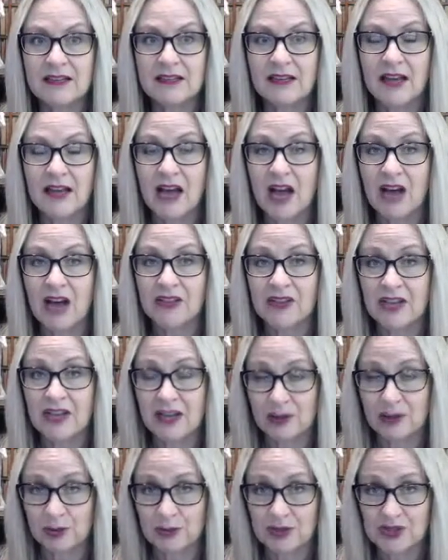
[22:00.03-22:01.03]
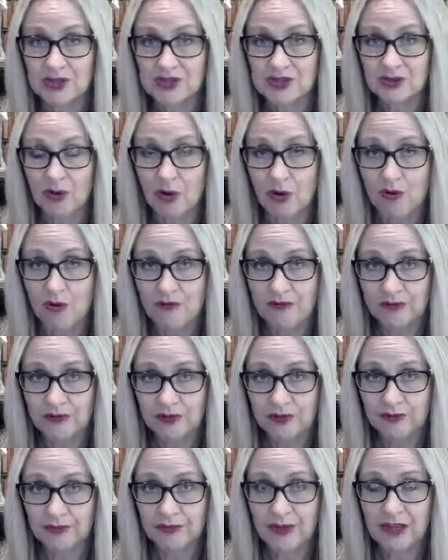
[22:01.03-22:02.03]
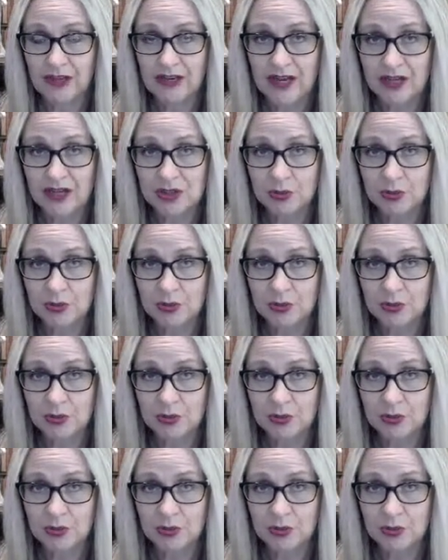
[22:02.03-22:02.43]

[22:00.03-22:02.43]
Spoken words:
are the elements of an actual